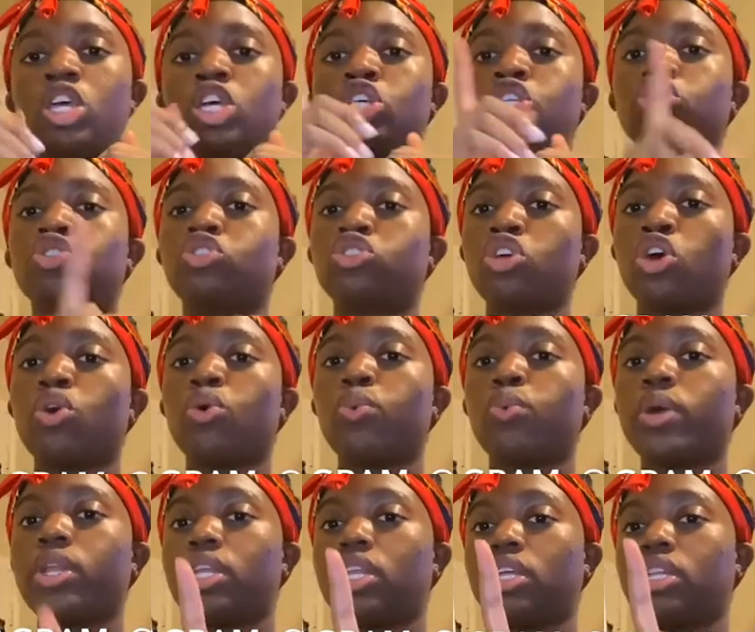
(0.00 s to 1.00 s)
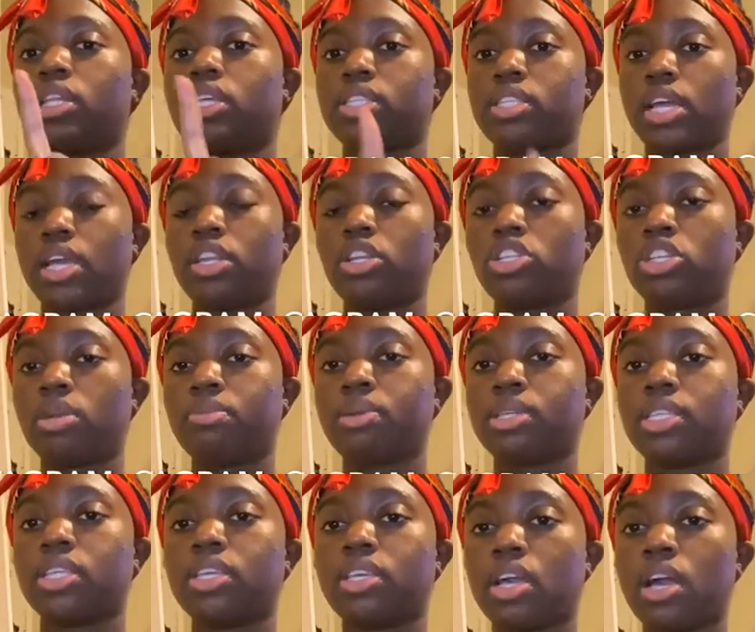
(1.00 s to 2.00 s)
So when the designer charm
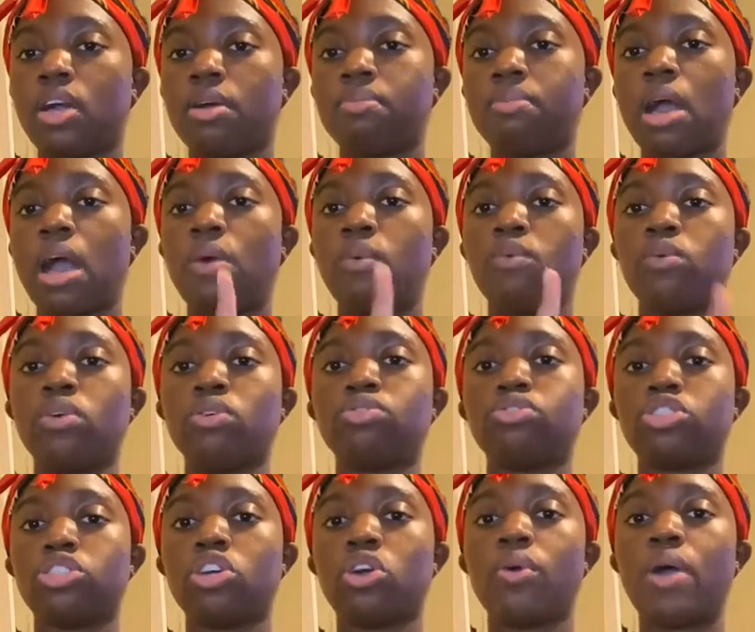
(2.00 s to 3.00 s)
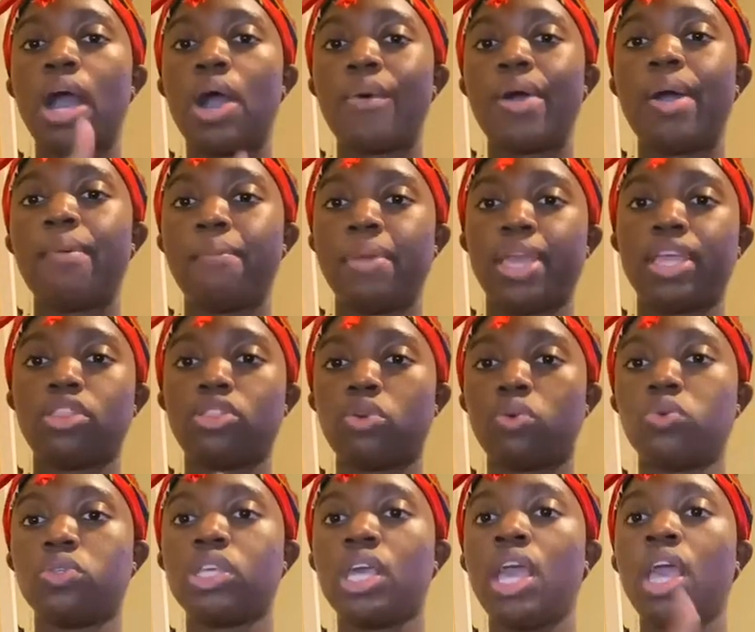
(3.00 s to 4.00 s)
bracelet come, I will show how I make
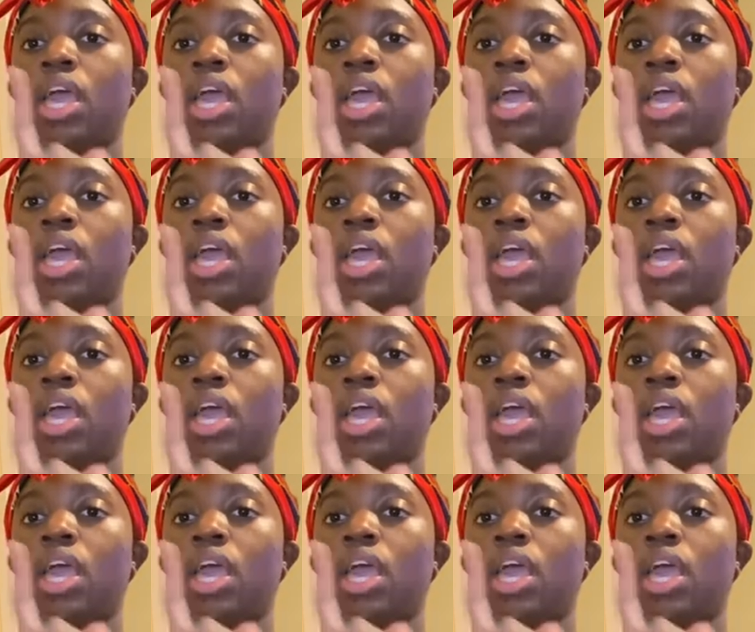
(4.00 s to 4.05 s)
those.